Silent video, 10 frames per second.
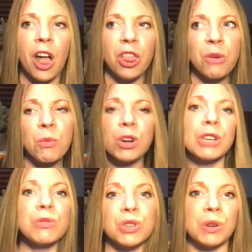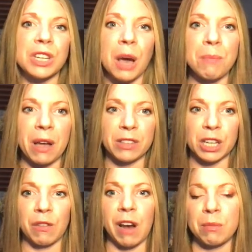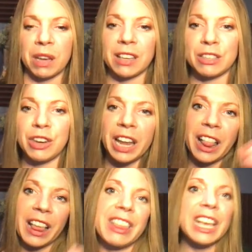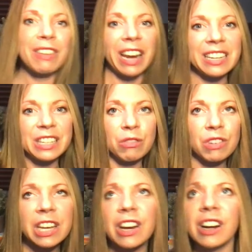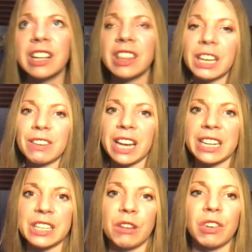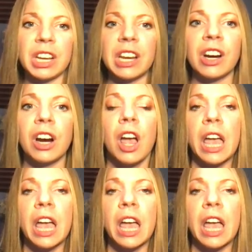the more you do end up bouncing around because you kind of like think of an idea over here and you think of an idea over here.